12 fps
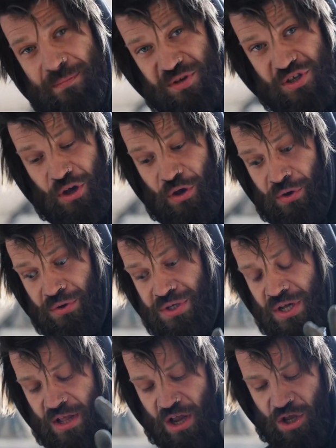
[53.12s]
episode,
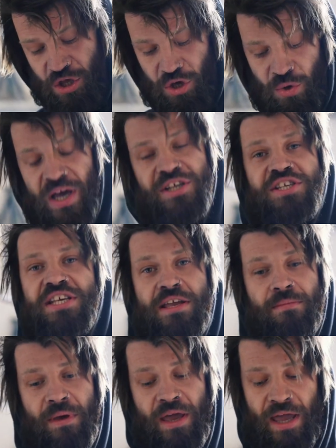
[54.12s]
you had
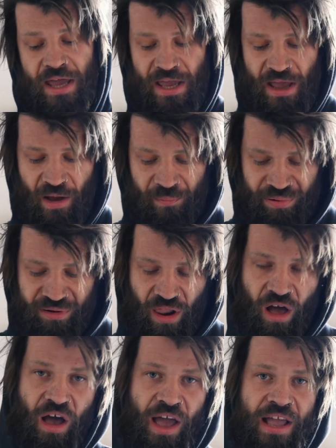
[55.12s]
seen me
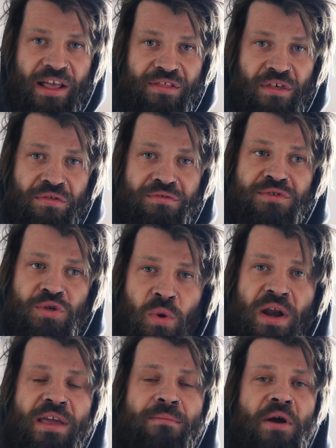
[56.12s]
apply the
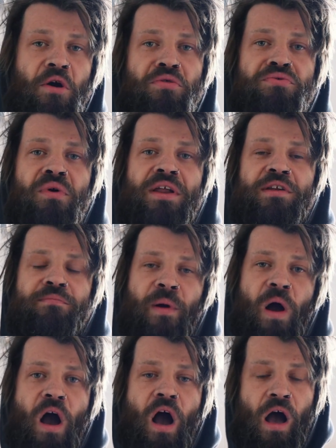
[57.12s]
20mm threaded
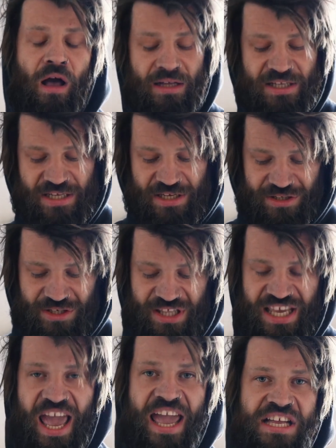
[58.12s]
bar to
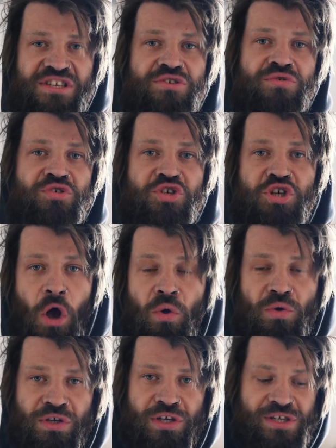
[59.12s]
the Angel's
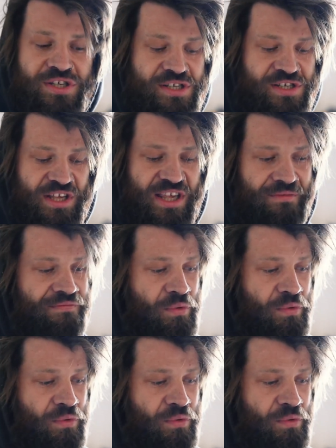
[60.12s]
shoulders to give